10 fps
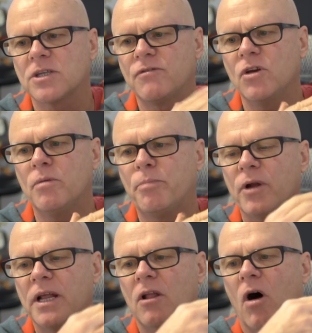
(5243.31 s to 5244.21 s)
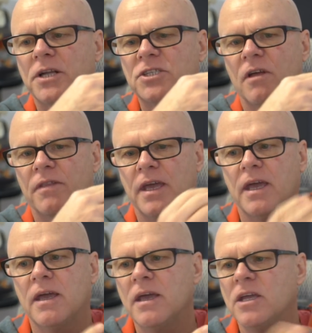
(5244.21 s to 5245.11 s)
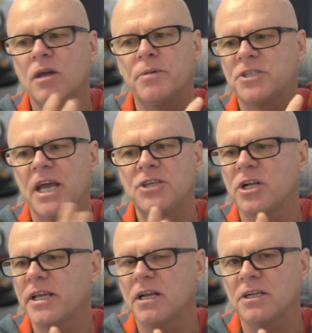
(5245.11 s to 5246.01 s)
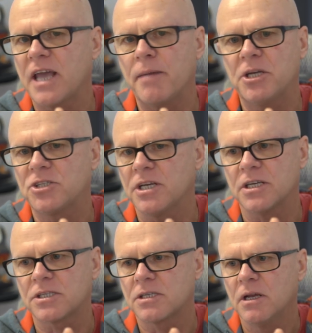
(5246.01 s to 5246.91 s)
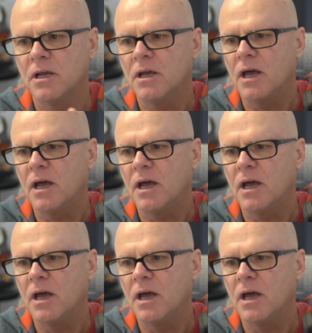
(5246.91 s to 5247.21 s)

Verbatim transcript: So if you're putting lights on there, you're potentially going to damage this.